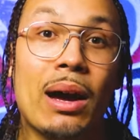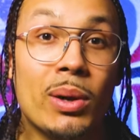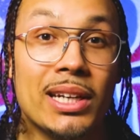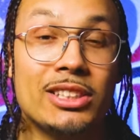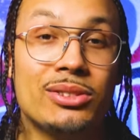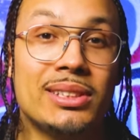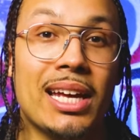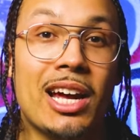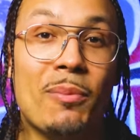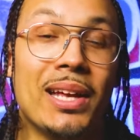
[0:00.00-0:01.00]
That will get you
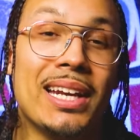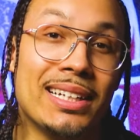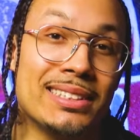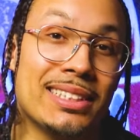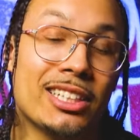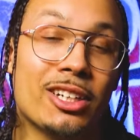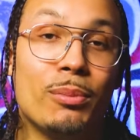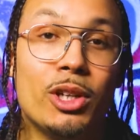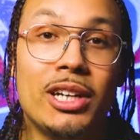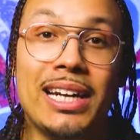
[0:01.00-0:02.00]
set up and into the
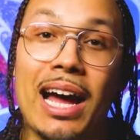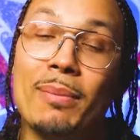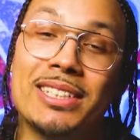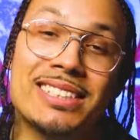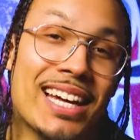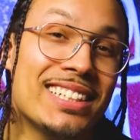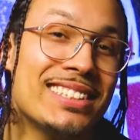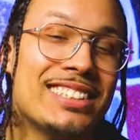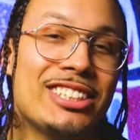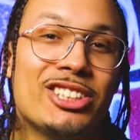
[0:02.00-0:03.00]
community. I'm excited
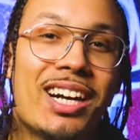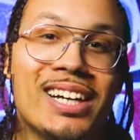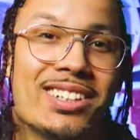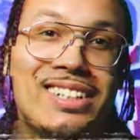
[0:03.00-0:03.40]
to see you guys